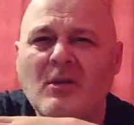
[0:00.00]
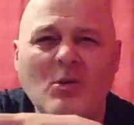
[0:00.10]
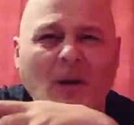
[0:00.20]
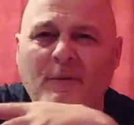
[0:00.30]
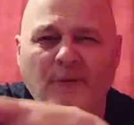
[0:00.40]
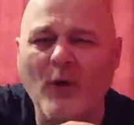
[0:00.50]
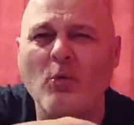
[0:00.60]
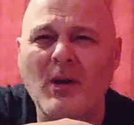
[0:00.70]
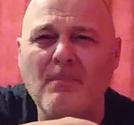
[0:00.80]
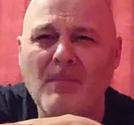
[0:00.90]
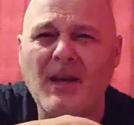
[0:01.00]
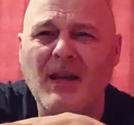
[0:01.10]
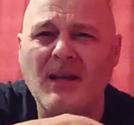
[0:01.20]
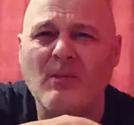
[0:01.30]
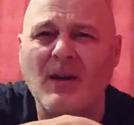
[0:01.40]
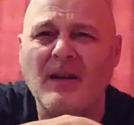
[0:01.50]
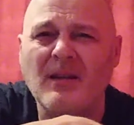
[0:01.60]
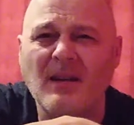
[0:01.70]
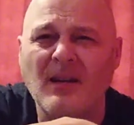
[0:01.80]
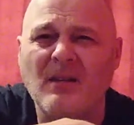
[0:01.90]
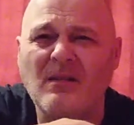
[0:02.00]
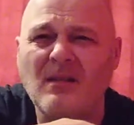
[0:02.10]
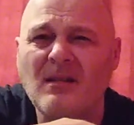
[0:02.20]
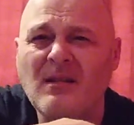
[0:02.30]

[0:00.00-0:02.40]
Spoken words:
You ain't fooling me anyway, you know?